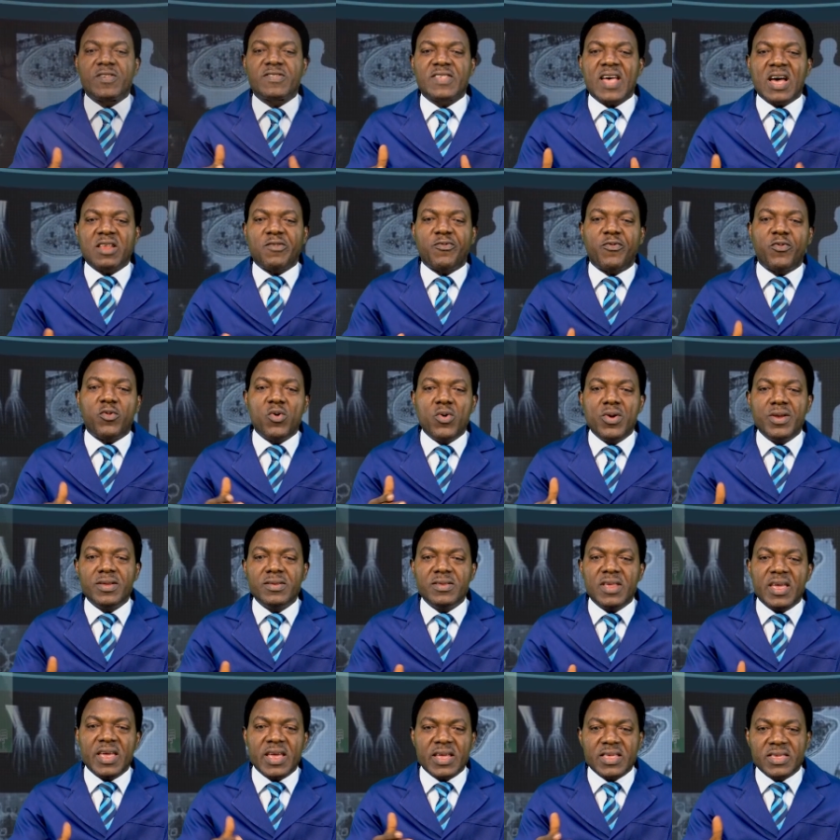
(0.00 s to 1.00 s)
start
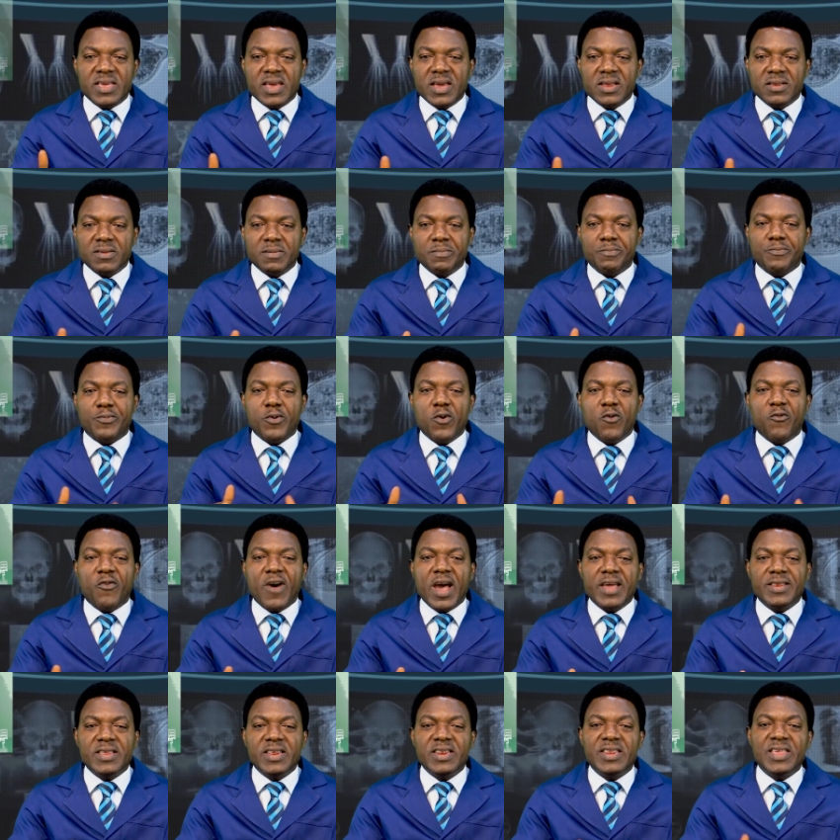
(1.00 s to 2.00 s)
flowing again,
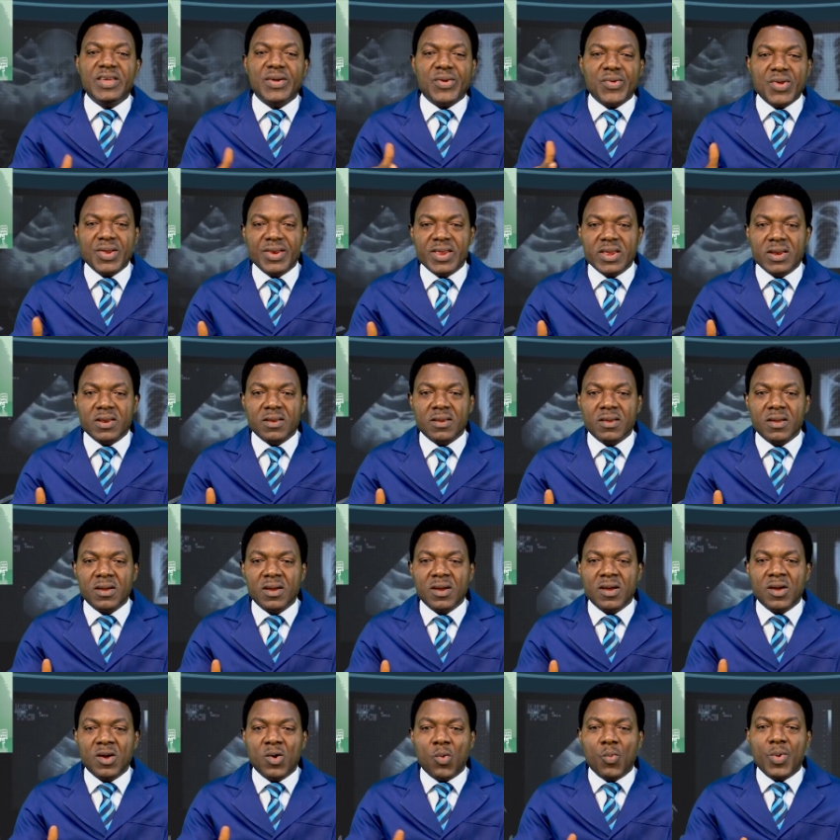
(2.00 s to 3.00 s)
providing the reading
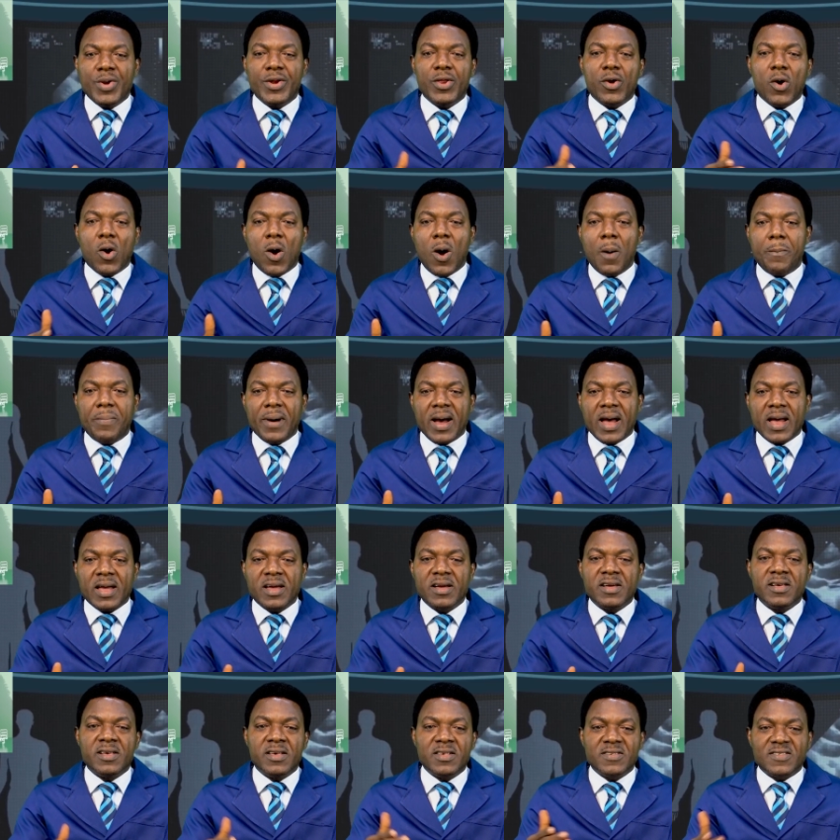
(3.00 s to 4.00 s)
with the upper
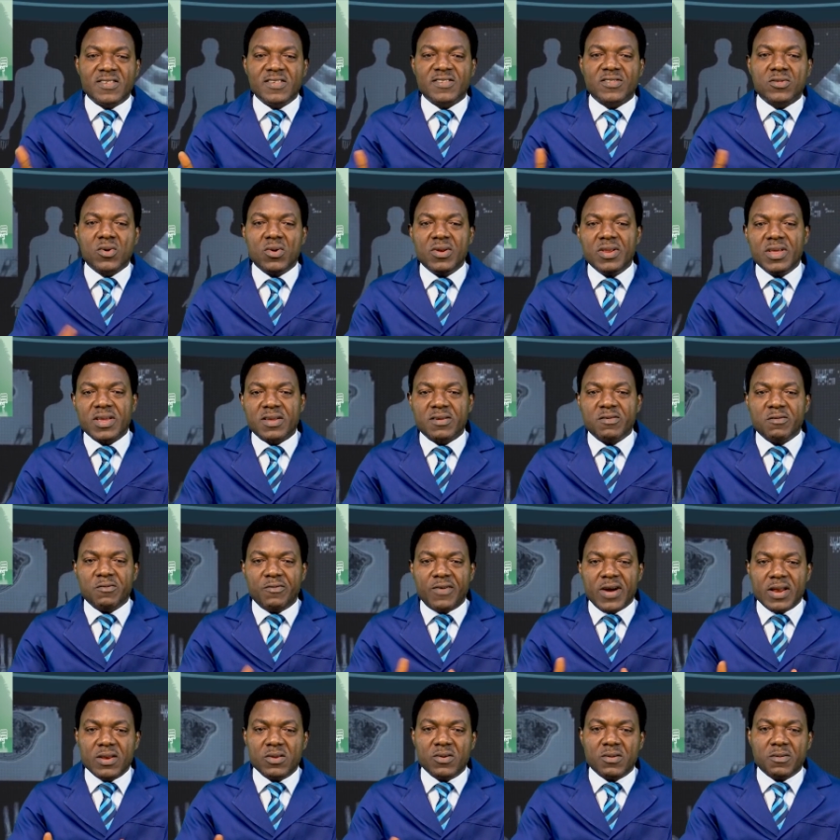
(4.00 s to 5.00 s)
systolic
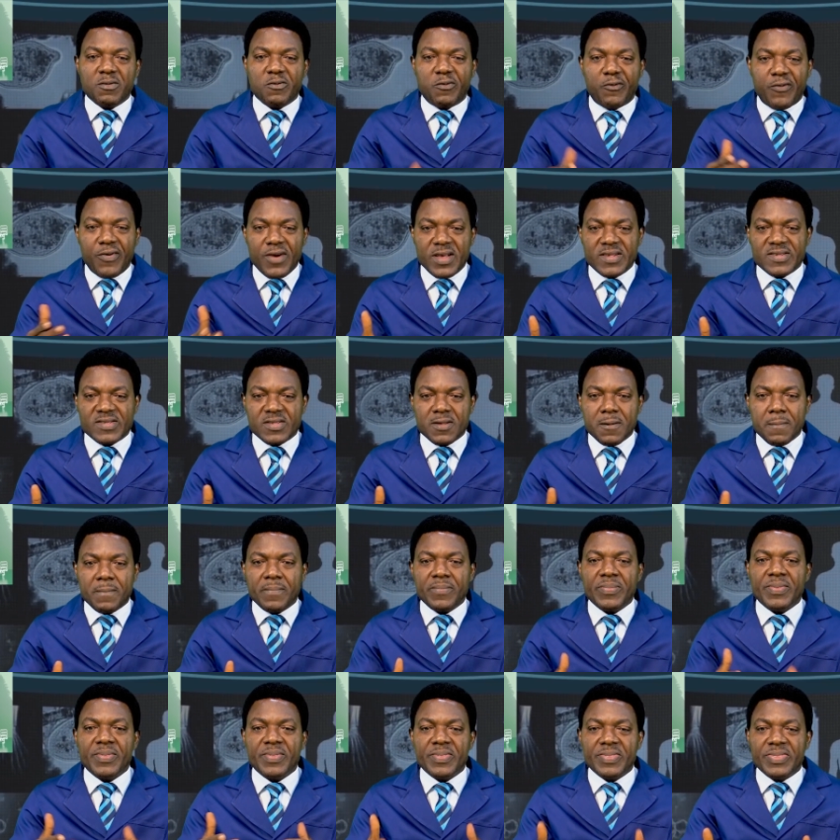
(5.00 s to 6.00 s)
value first,
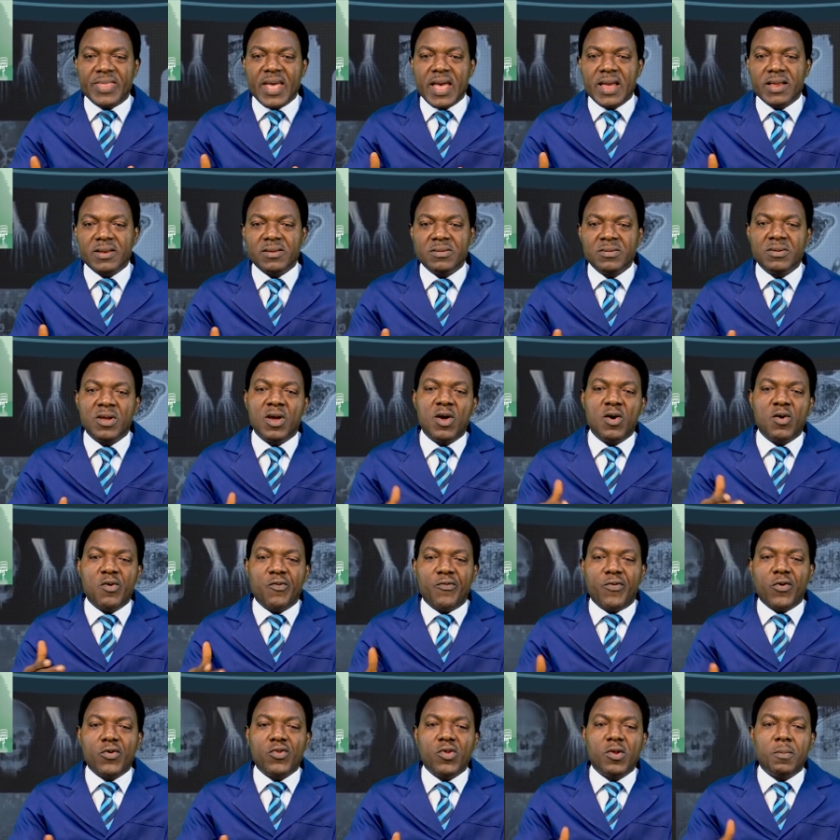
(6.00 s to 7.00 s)
then
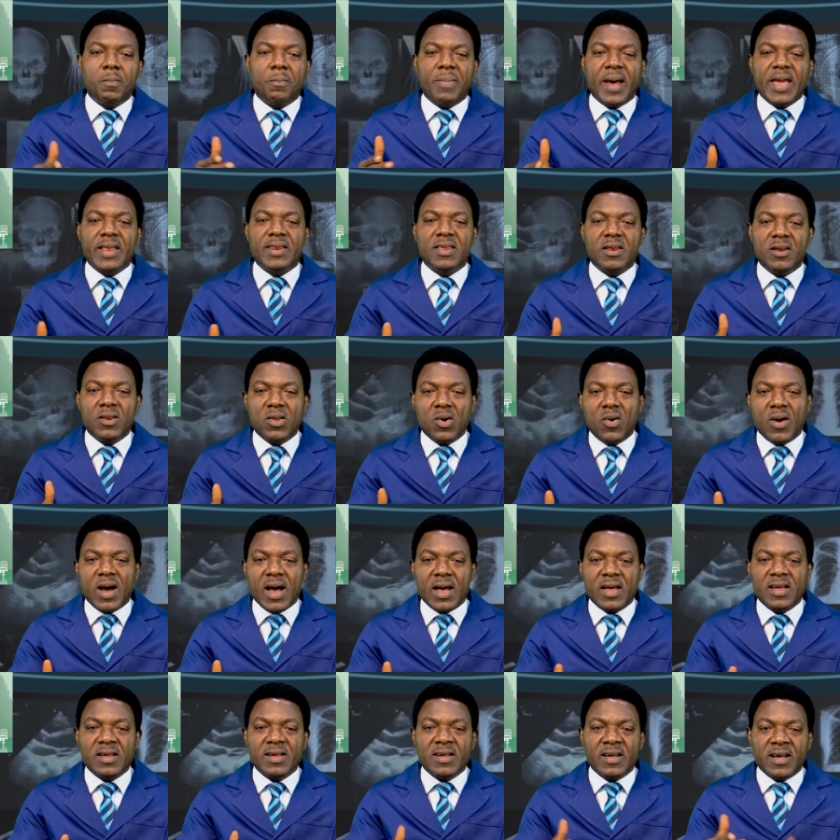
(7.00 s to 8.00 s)
followed by the lower
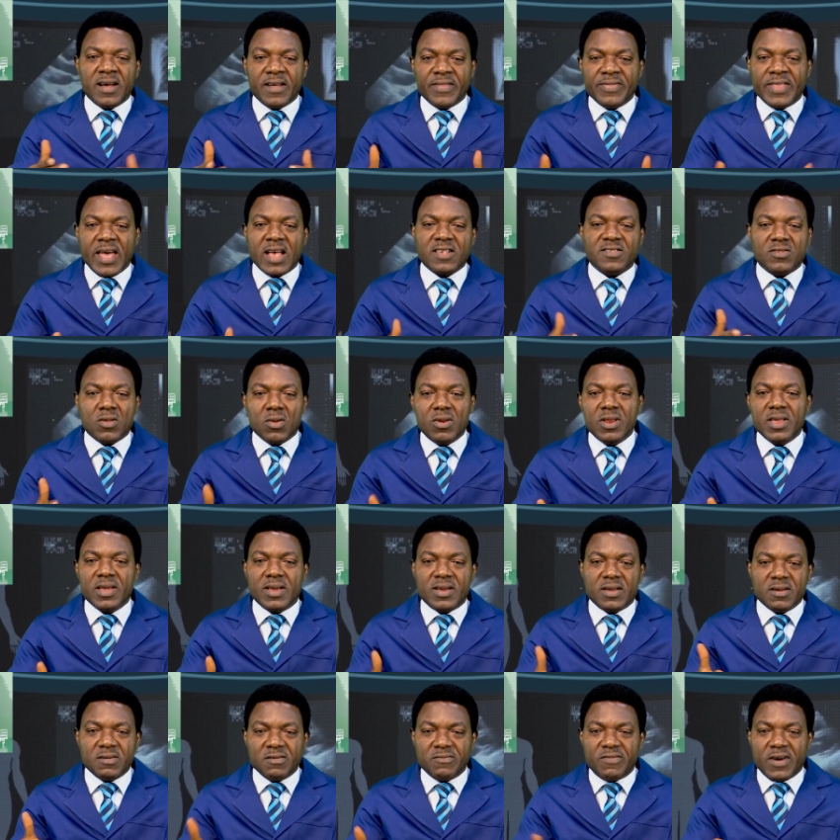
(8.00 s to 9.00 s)
diastolic
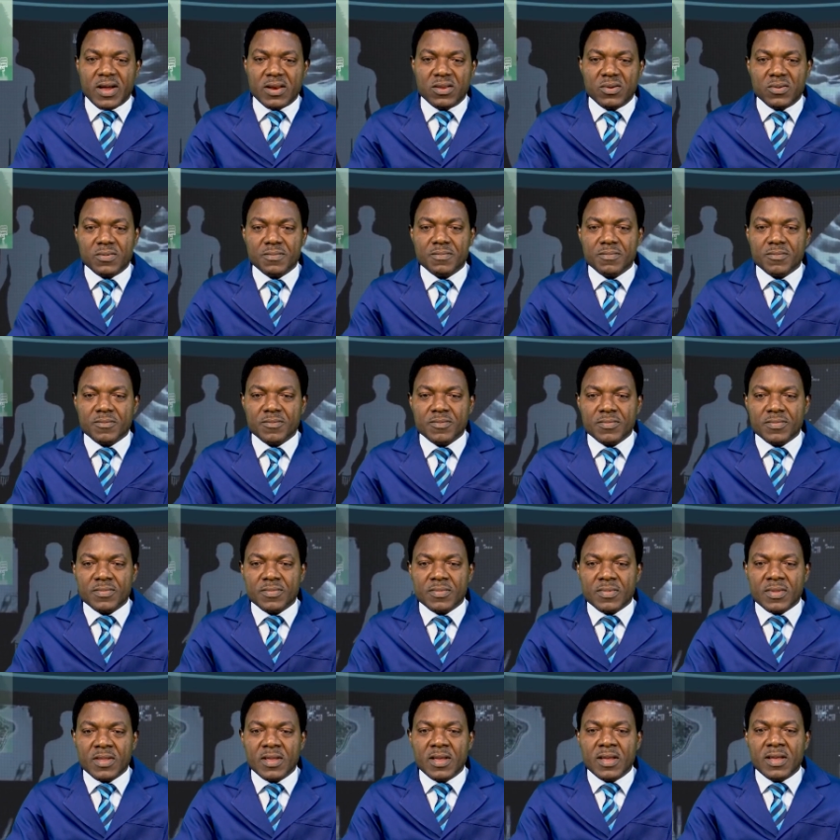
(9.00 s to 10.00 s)
value.
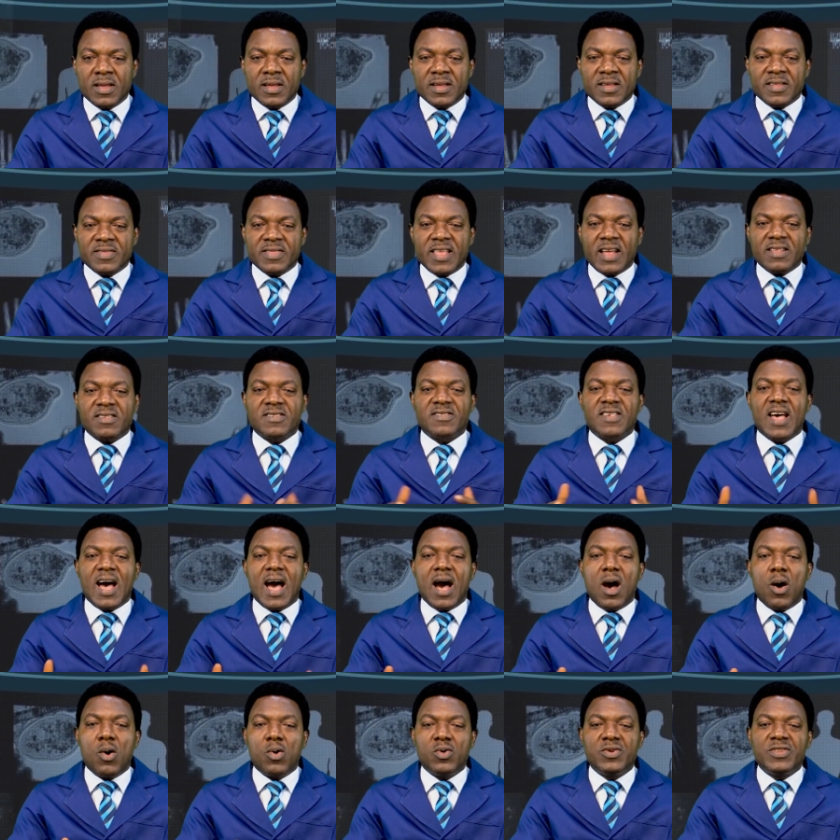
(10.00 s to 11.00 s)
That is
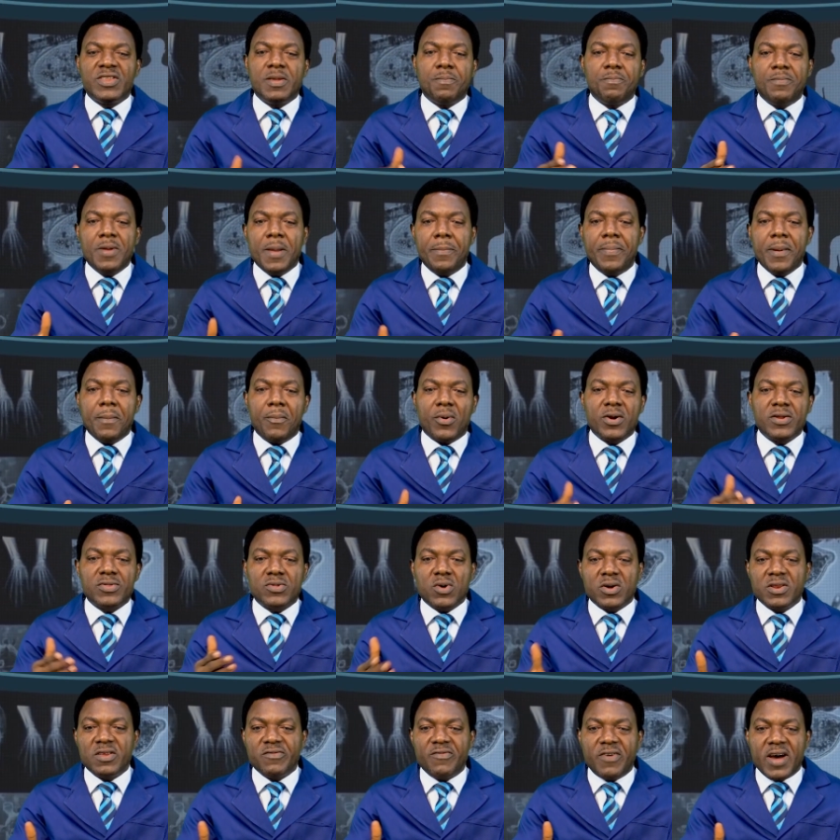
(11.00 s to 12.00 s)
how the BP
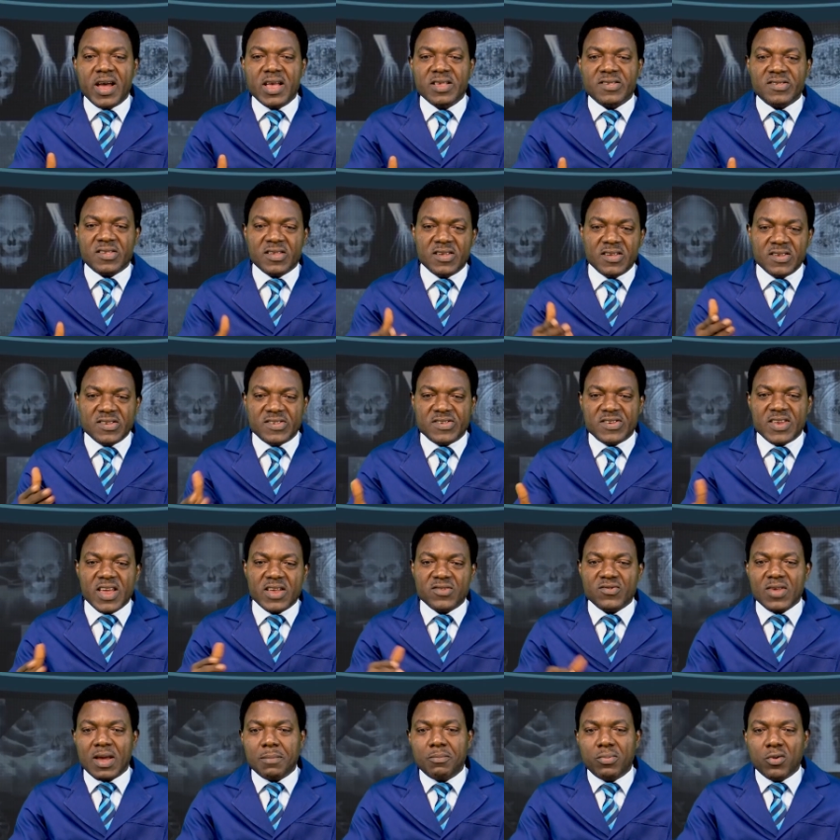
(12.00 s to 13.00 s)
monitor device
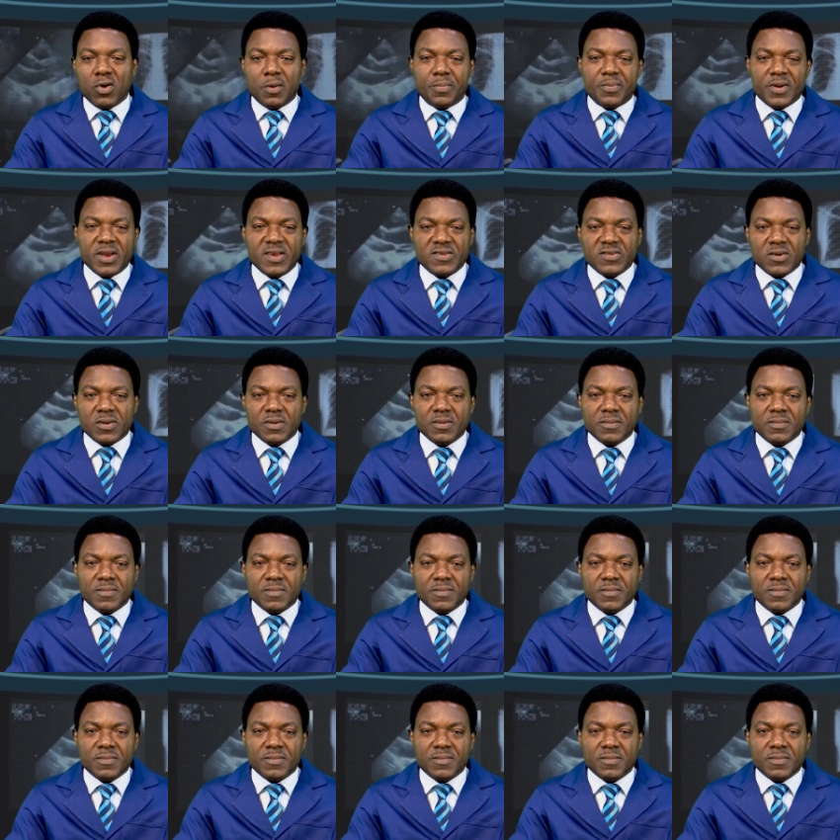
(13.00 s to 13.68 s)
checks your blood pressure.